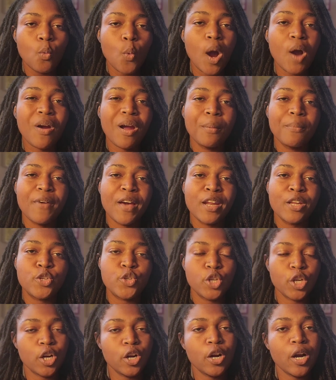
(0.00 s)
one gram of added
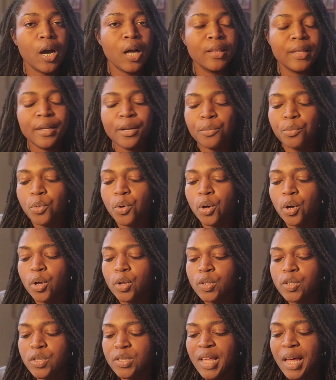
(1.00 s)
sugar, I'll let it
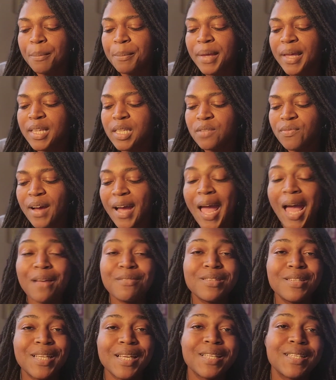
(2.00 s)
roll. So that means if I
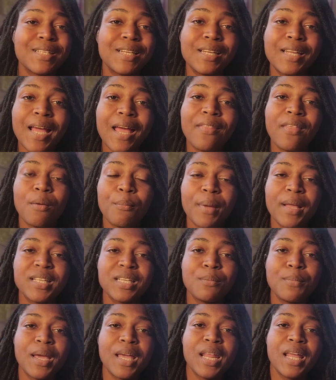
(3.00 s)
have six in a day, that means
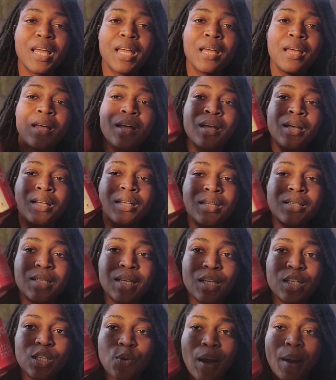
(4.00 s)
I'm eating
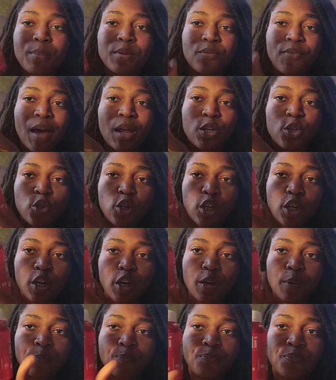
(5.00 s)
six grams of added
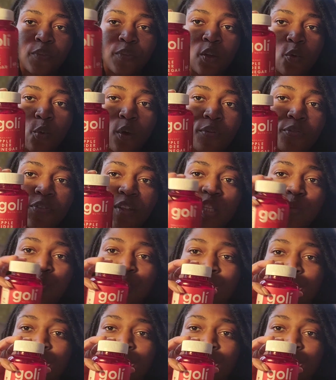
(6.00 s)
sugar with this